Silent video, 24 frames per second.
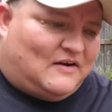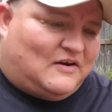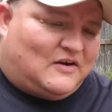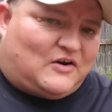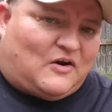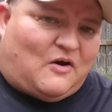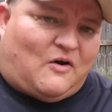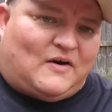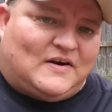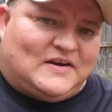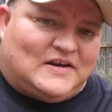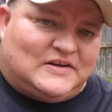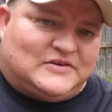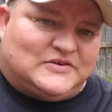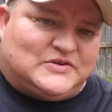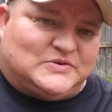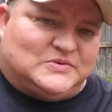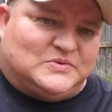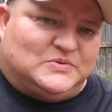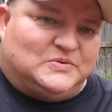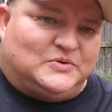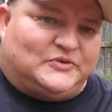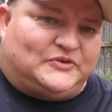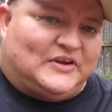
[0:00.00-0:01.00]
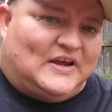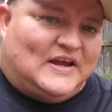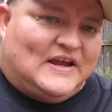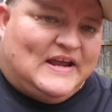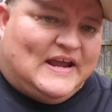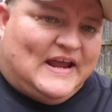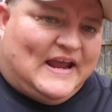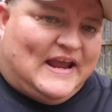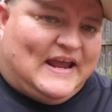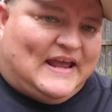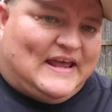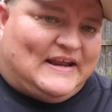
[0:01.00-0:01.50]
gardening tools,
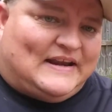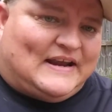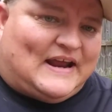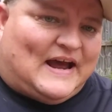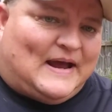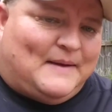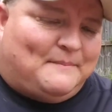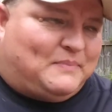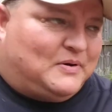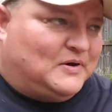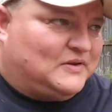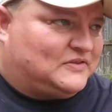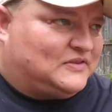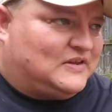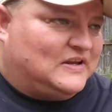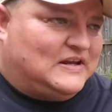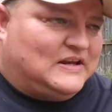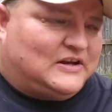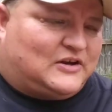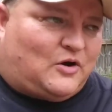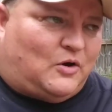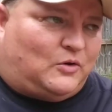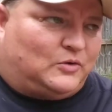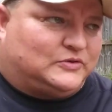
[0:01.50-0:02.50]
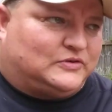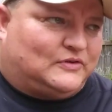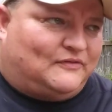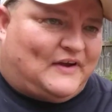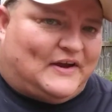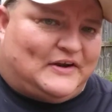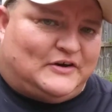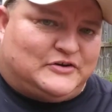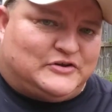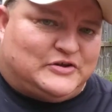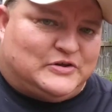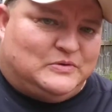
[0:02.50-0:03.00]
and I put the
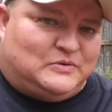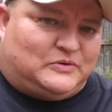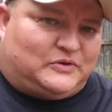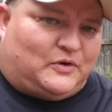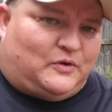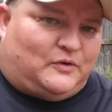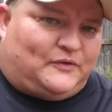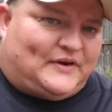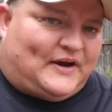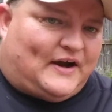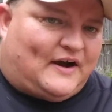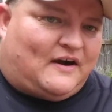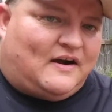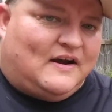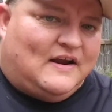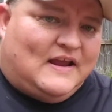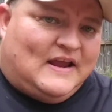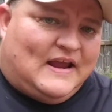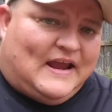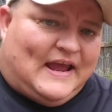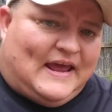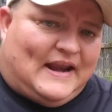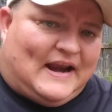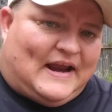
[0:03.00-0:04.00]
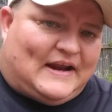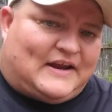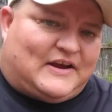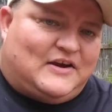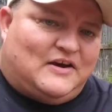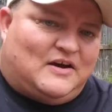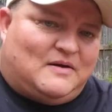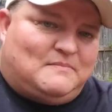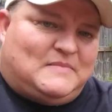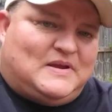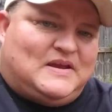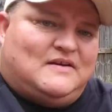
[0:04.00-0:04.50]
cultivator tooth on there, and I
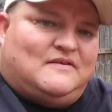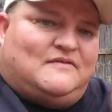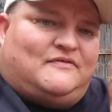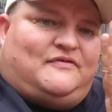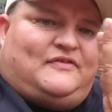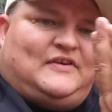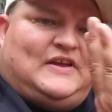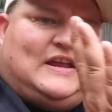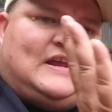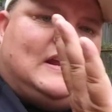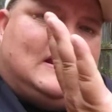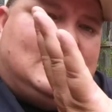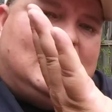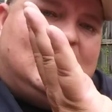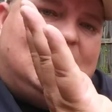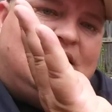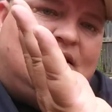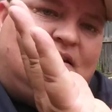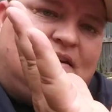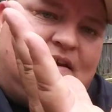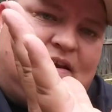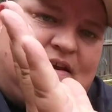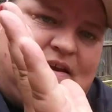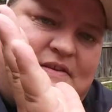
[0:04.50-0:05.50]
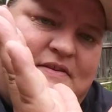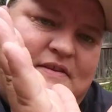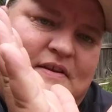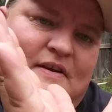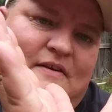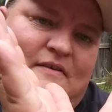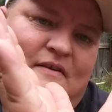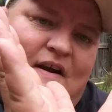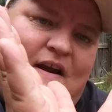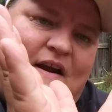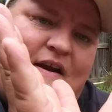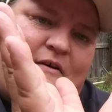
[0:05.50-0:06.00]
cut me a V in the
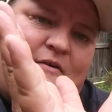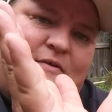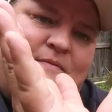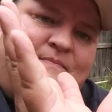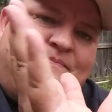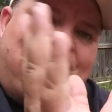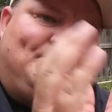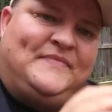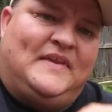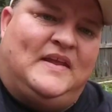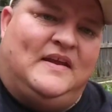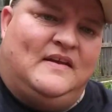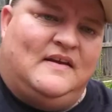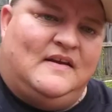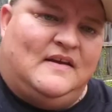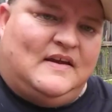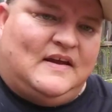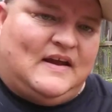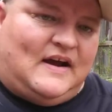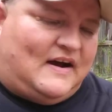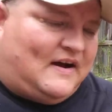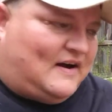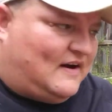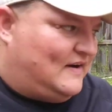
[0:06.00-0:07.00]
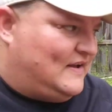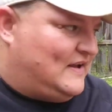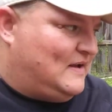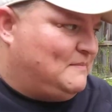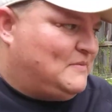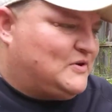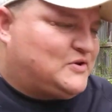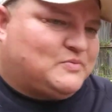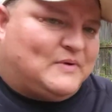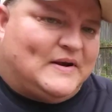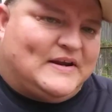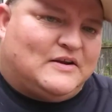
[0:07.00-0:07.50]
ground in
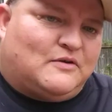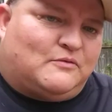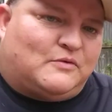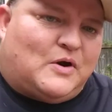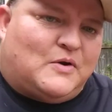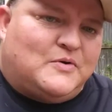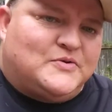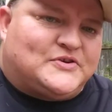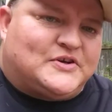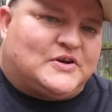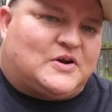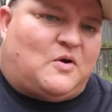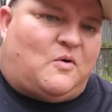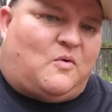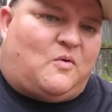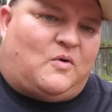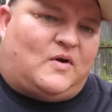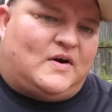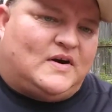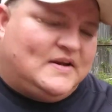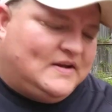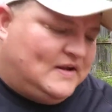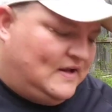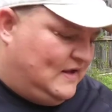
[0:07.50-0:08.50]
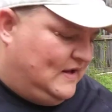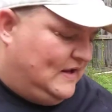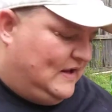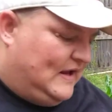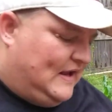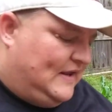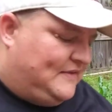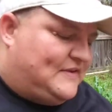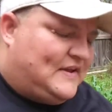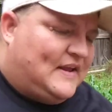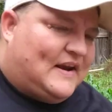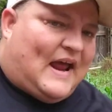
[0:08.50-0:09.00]
between the rows of corn,
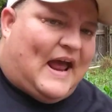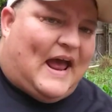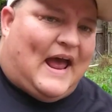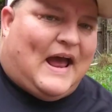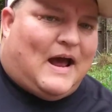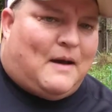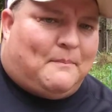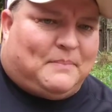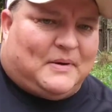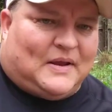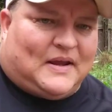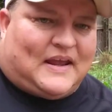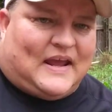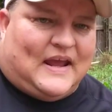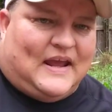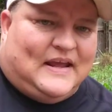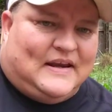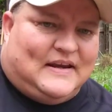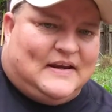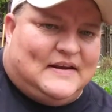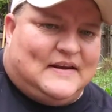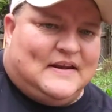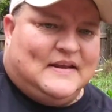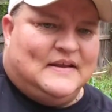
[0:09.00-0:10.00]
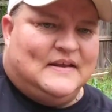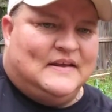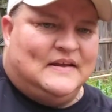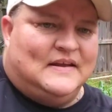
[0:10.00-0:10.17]
and then I applicated